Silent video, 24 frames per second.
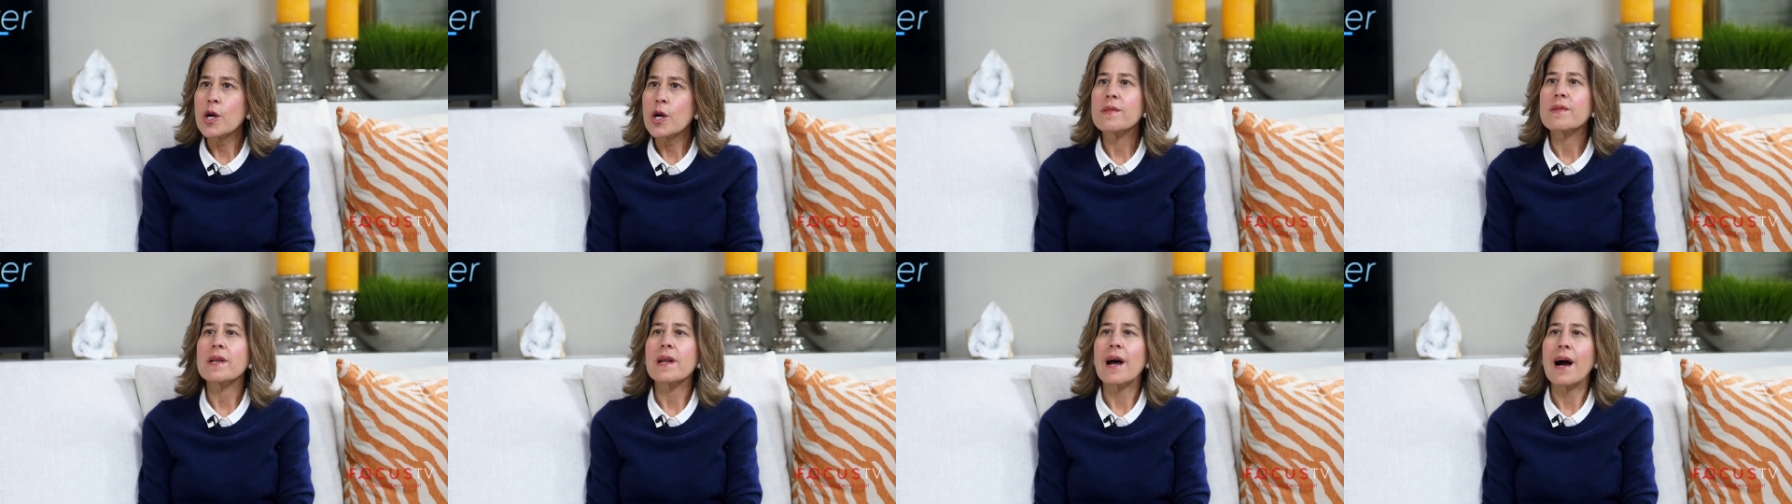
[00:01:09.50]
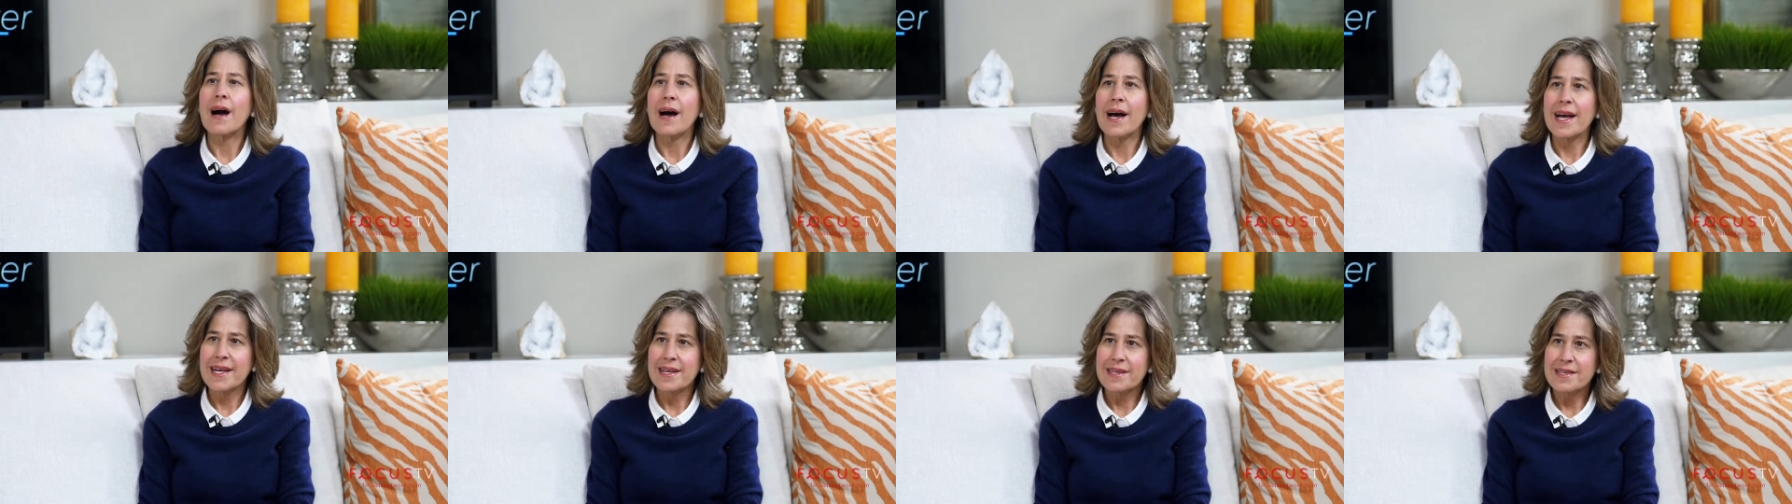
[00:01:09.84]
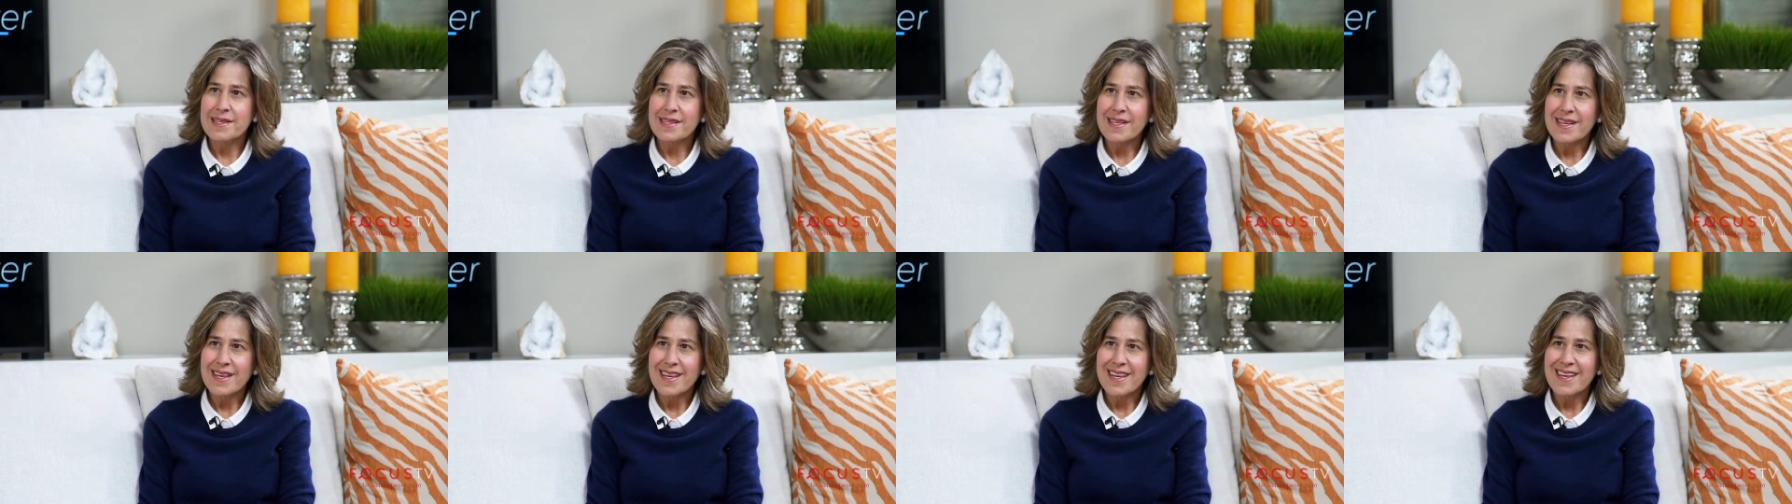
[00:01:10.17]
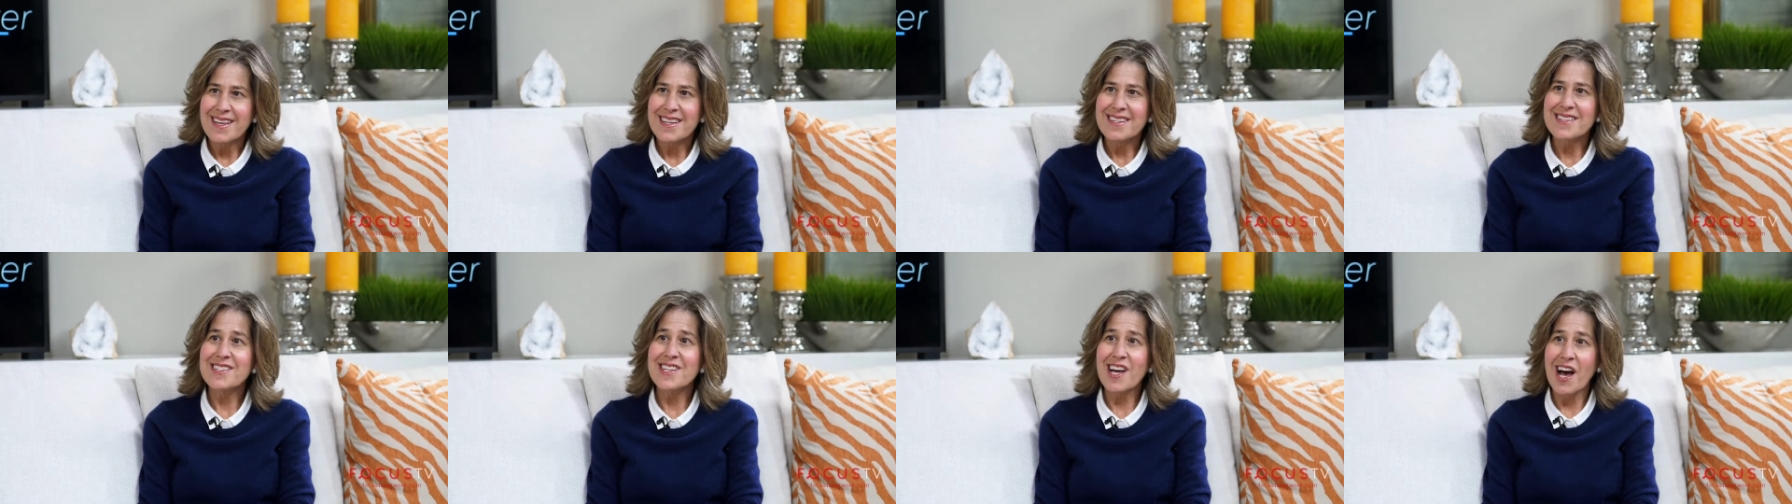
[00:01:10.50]
with an
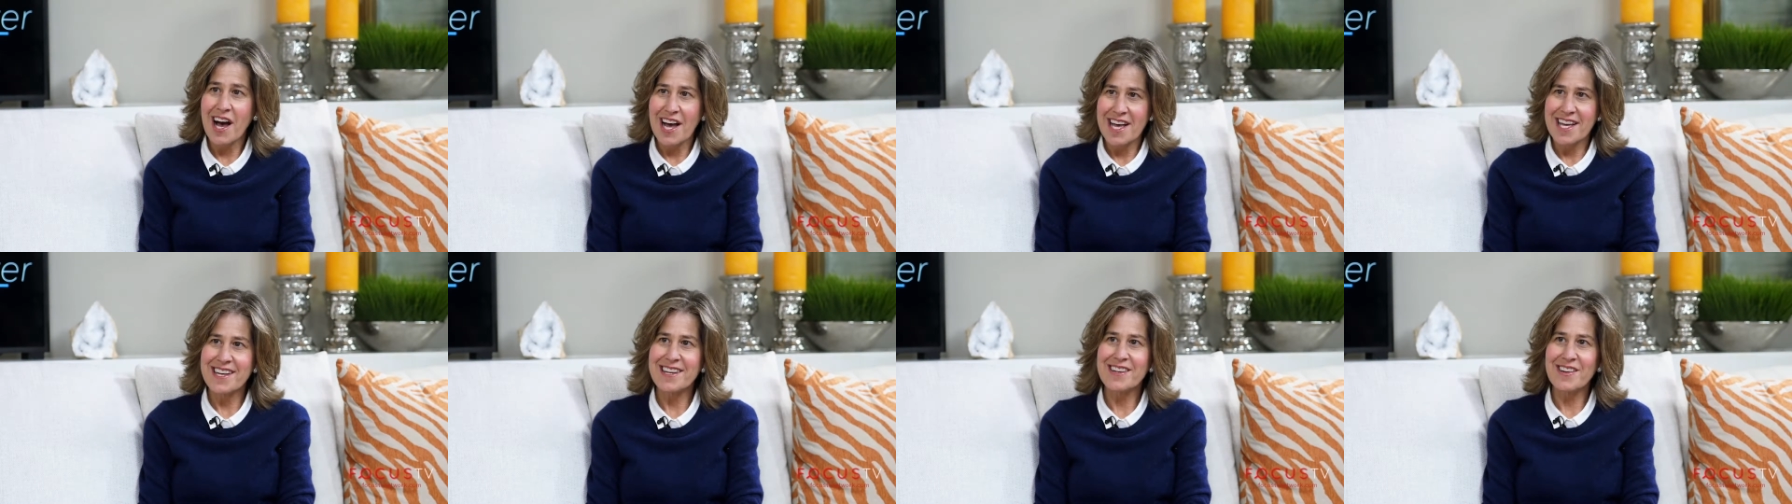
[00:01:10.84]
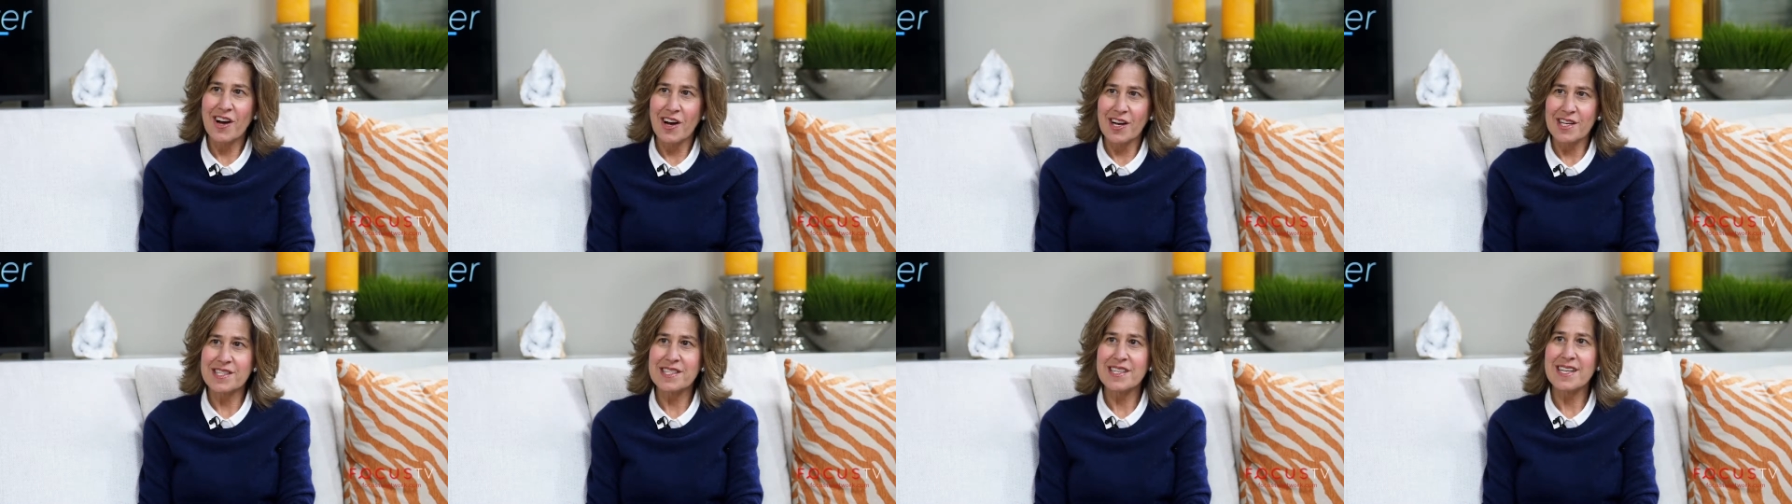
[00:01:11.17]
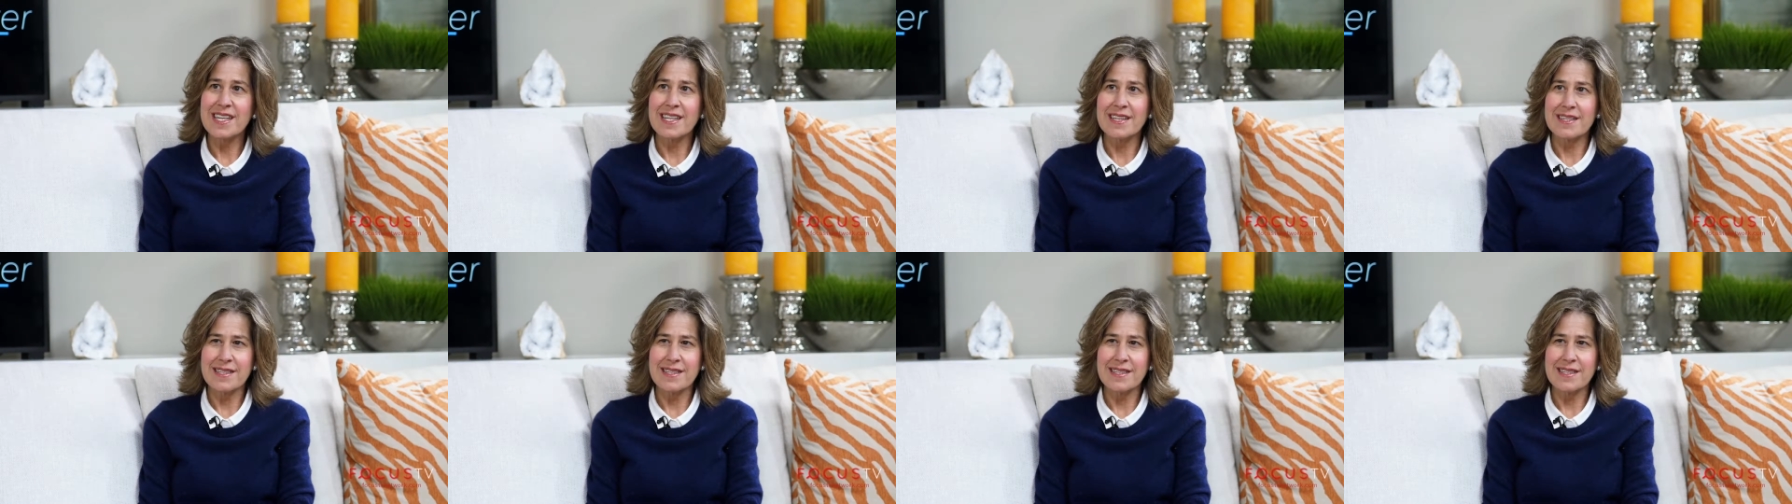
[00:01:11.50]
ISEE diagnostic